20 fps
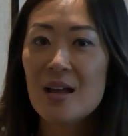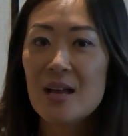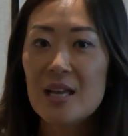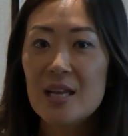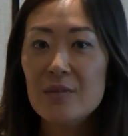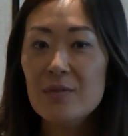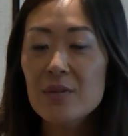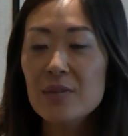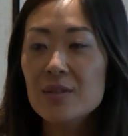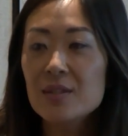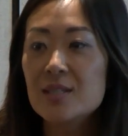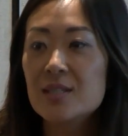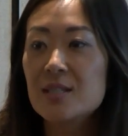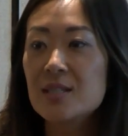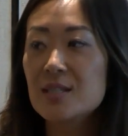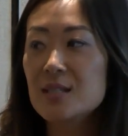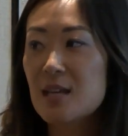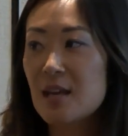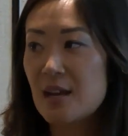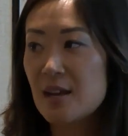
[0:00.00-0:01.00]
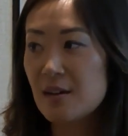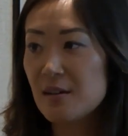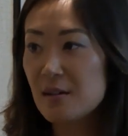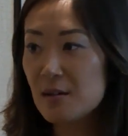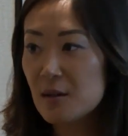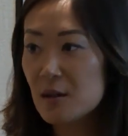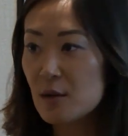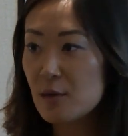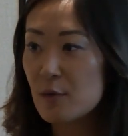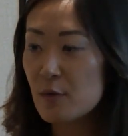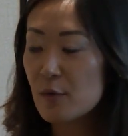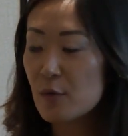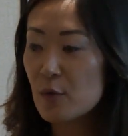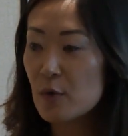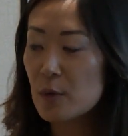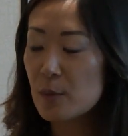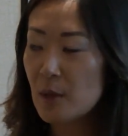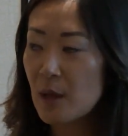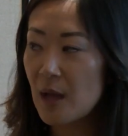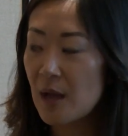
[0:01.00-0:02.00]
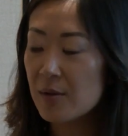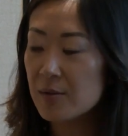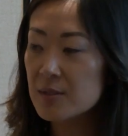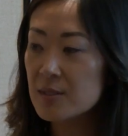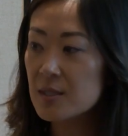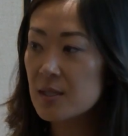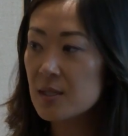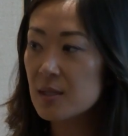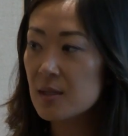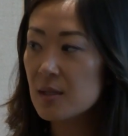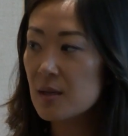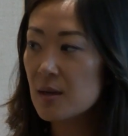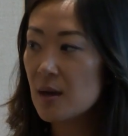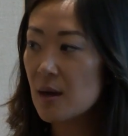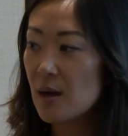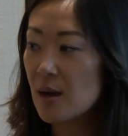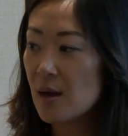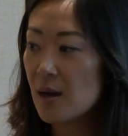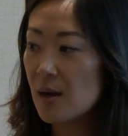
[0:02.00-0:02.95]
even the scale of affordable housing,